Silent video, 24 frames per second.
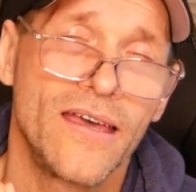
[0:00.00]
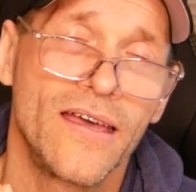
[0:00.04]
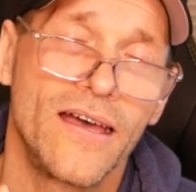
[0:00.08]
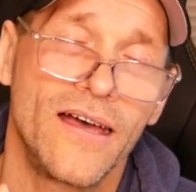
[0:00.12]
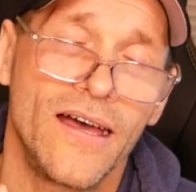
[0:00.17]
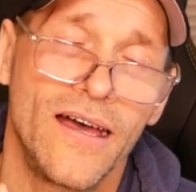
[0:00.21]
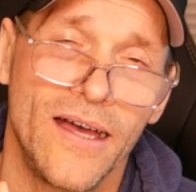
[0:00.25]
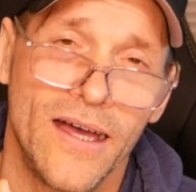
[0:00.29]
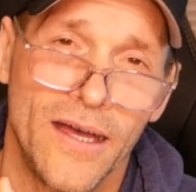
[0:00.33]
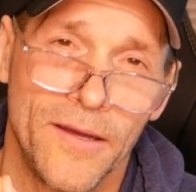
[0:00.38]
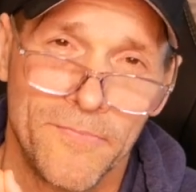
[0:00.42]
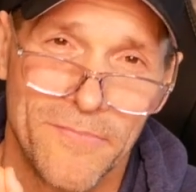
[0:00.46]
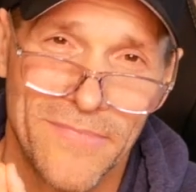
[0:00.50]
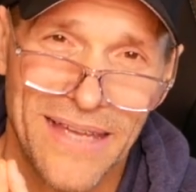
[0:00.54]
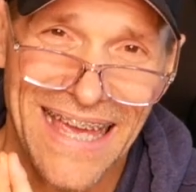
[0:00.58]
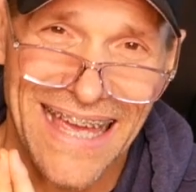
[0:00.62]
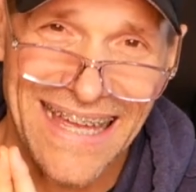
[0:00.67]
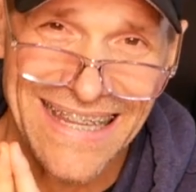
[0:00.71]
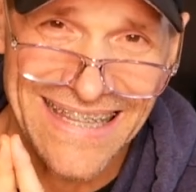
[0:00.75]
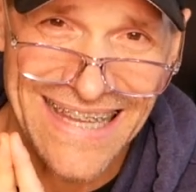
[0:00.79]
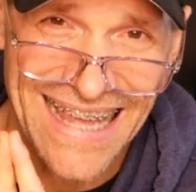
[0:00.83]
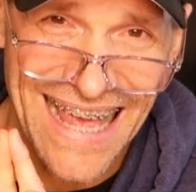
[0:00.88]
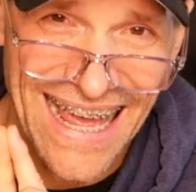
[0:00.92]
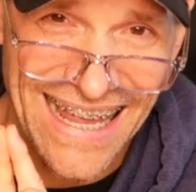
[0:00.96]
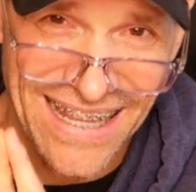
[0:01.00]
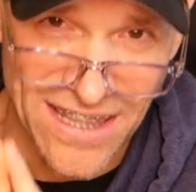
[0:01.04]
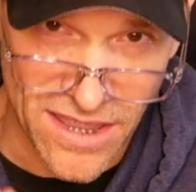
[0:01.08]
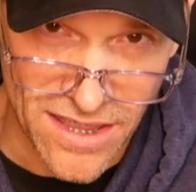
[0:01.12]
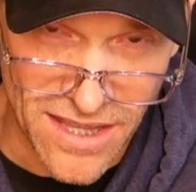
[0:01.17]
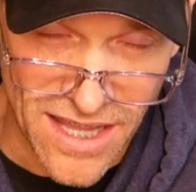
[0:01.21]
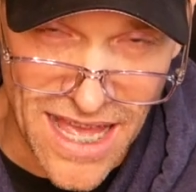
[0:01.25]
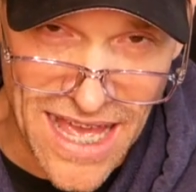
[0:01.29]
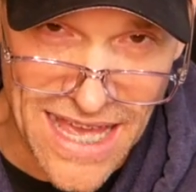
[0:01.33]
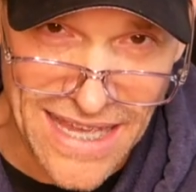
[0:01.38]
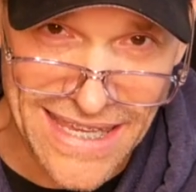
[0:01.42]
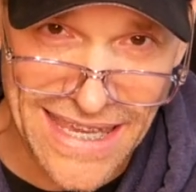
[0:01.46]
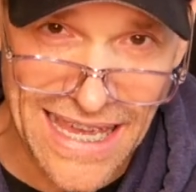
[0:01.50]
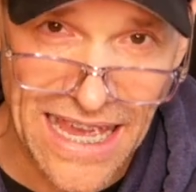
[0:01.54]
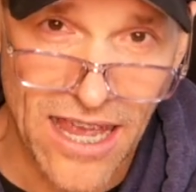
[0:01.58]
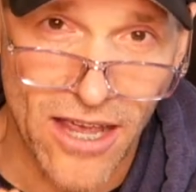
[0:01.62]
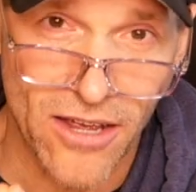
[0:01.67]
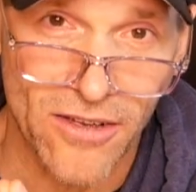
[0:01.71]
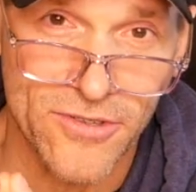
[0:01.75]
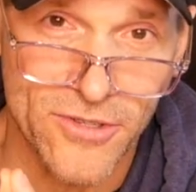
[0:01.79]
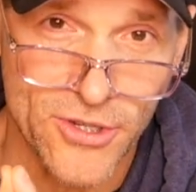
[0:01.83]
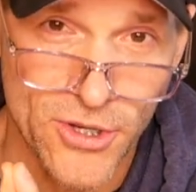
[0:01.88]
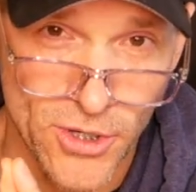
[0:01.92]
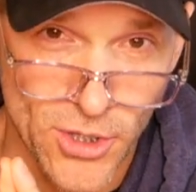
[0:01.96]
at
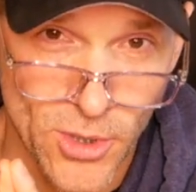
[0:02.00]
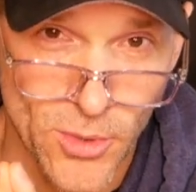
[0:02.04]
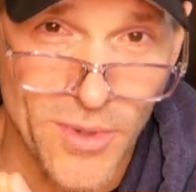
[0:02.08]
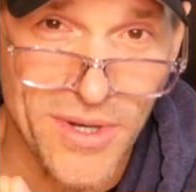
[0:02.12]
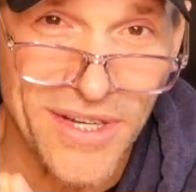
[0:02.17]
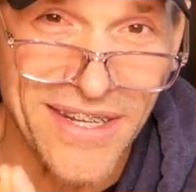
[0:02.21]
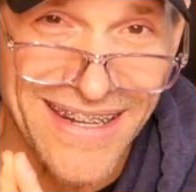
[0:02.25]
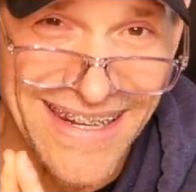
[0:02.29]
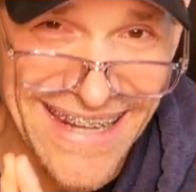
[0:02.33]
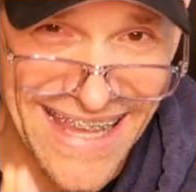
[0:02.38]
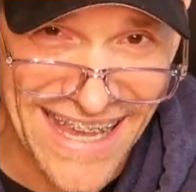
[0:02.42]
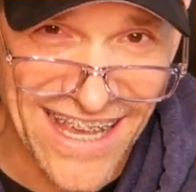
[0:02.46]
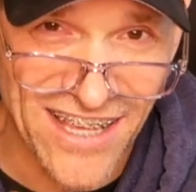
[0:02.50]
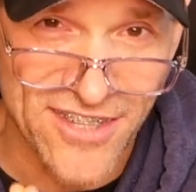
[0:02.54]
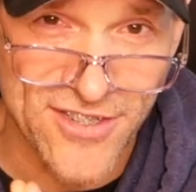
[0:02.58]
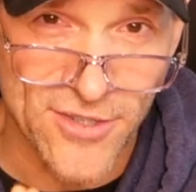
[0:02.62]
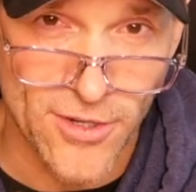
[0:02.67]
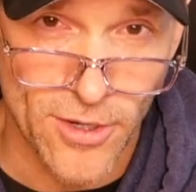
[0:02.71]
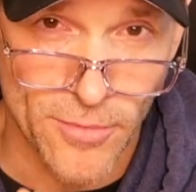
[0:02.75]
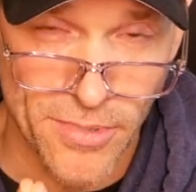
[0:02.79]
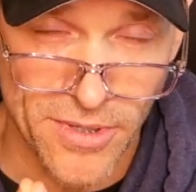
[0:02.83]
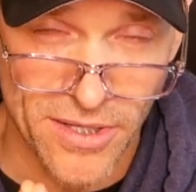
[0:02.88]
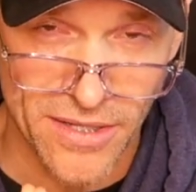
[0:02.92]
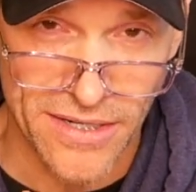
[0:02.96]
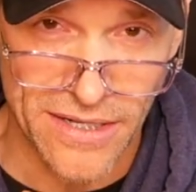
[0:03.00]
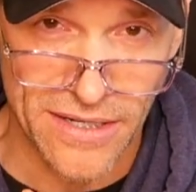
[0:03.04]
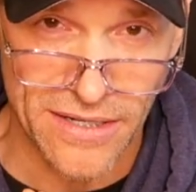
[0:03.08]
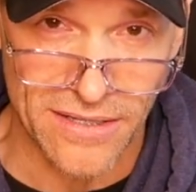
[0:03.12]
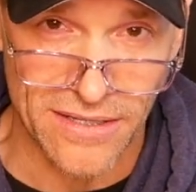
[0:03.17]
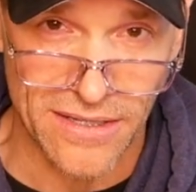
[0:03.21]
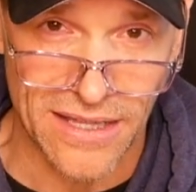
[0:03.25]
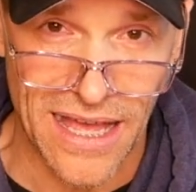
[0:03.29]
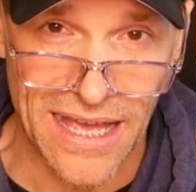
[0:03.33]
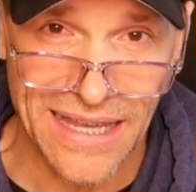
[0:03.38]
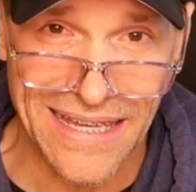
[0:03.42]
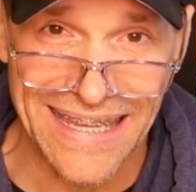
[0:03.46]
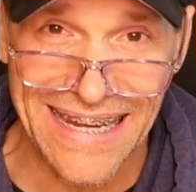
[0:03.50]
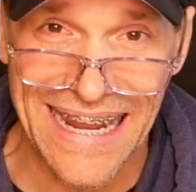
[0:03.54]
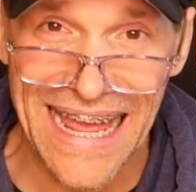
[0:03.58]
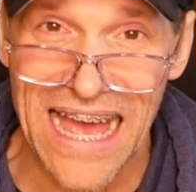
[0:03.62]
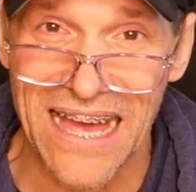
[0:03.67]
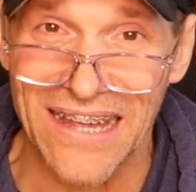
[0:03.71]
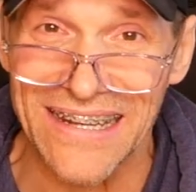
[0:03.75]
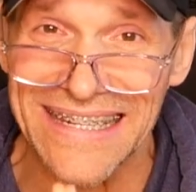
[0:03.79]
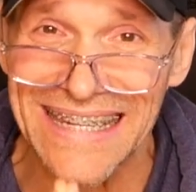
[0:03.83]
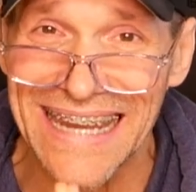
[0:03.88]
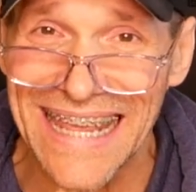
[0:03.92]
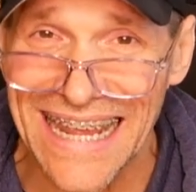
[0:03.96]
lockout, you're going to enhance their ability to lock it
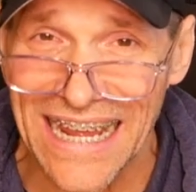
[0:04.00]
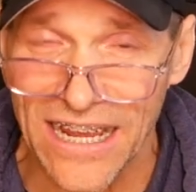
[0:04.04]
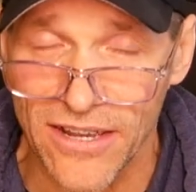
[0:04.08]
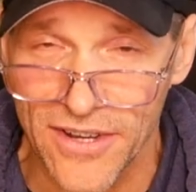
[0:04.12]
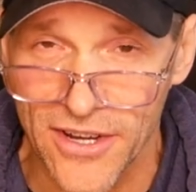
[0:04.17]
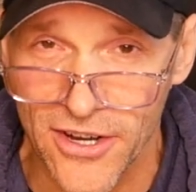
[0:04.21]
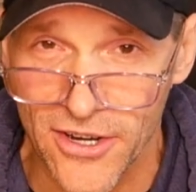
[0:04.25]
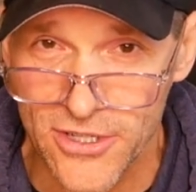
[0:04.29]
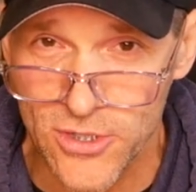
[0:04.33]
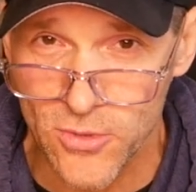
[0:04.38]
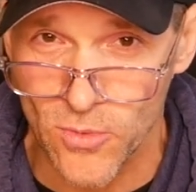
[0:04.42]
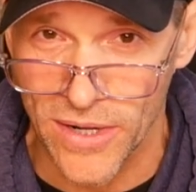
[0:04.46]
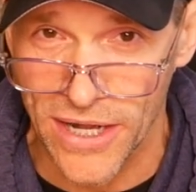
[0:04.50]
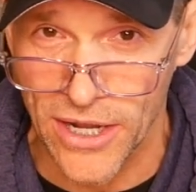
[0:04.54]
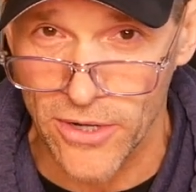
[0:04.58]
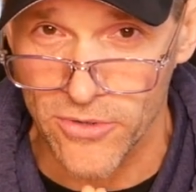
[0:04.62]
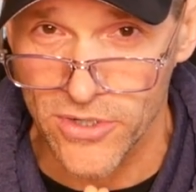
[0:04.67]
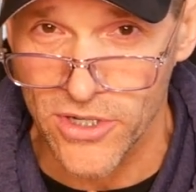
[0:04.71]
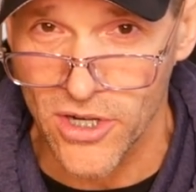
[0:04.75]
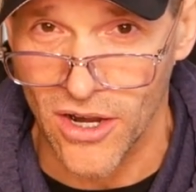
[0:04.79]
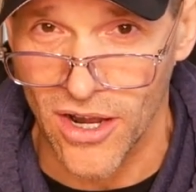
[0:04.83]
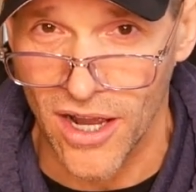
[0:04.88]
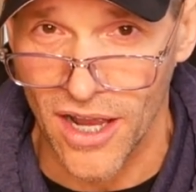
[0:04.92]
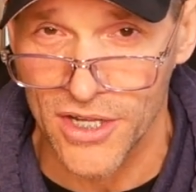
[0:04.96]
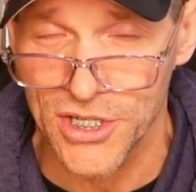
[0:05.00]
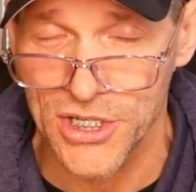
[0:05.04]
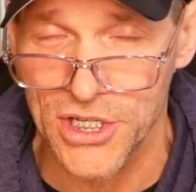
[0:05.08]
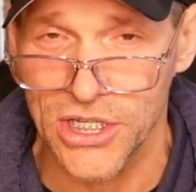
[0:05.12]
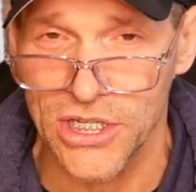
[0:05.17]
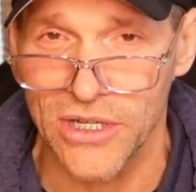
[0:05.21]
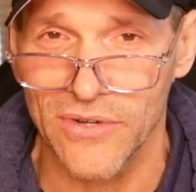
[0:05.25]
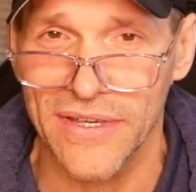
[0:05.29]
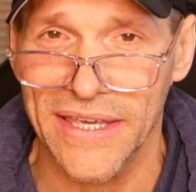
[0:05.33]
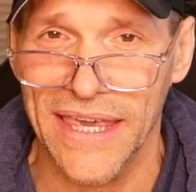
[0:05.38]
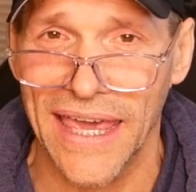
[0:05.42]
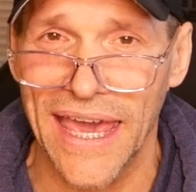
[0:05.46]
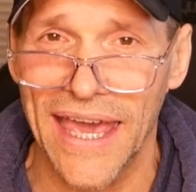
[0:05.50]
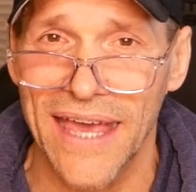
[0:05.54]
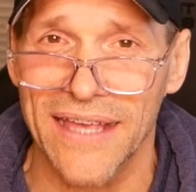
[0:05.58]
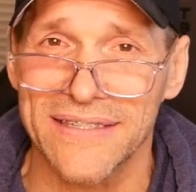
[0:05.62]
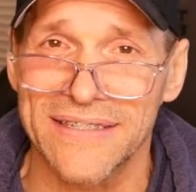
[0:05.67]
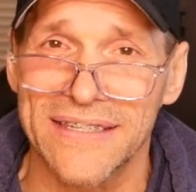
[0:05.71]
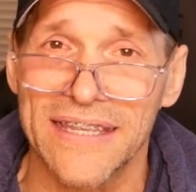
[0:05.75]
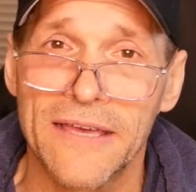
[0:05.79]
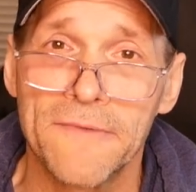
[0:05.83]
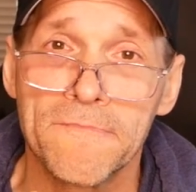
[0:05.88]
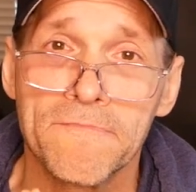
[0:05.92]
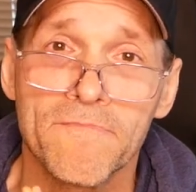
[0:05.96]
out. Now, here's what I would caution you
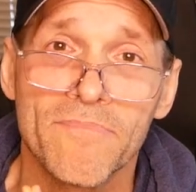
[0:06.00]
against.